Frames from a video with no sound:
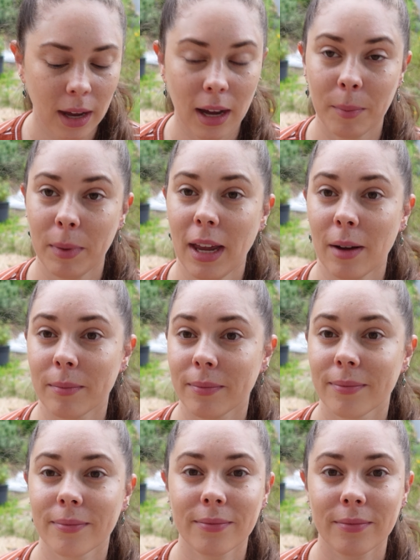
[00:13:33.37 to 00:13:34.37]
But yeah,
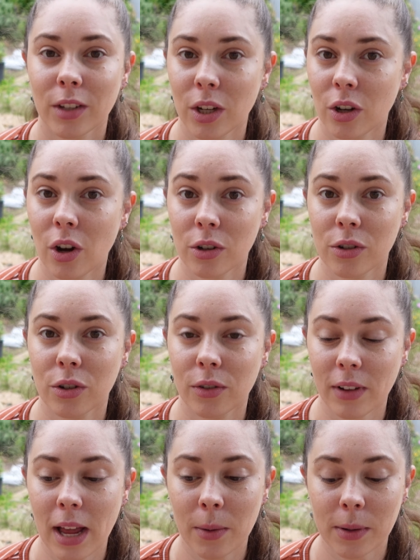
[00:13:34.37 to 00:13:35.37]
go to
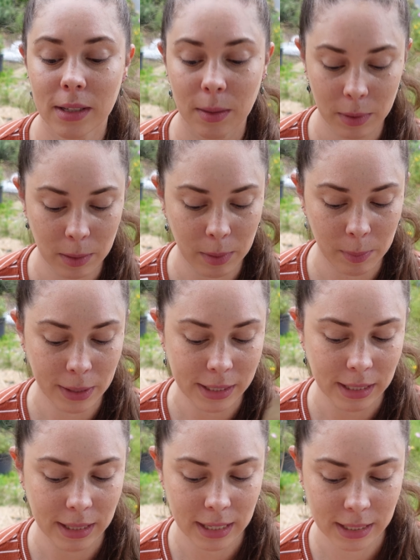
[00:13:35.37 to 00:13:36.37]
flowers. I'm going to be
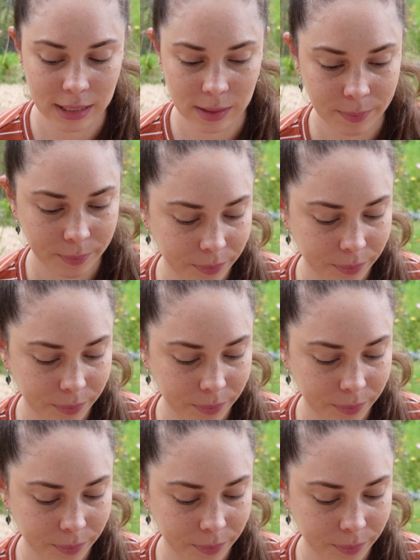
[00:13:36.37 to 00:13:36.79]
planting these.